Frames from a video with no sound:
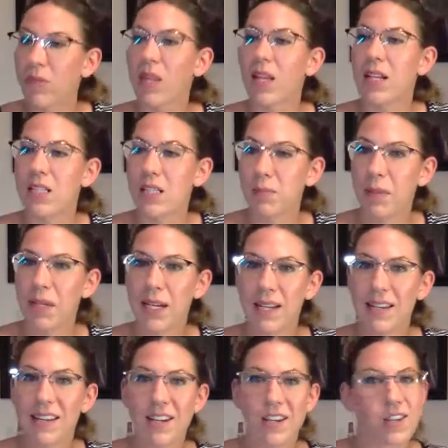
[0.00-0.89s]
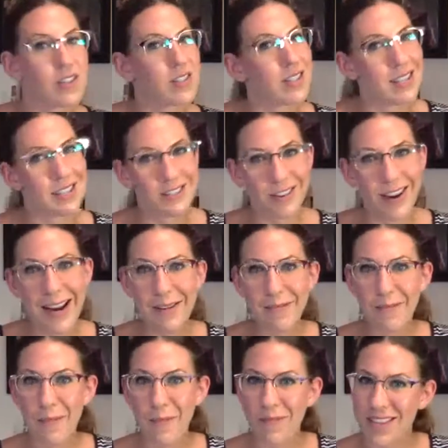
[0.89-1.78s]
Splitting hairs. That's right.
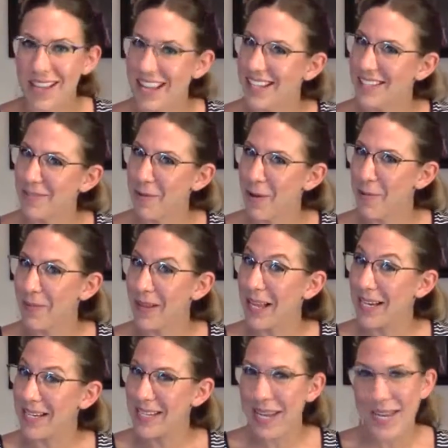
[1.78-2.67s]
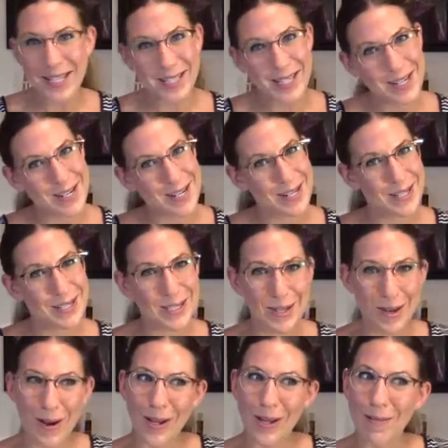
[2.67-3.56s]
That's what blind tasting is
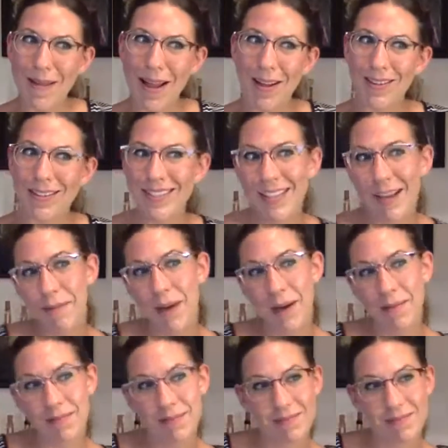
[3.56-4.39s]
all about. Some Pop.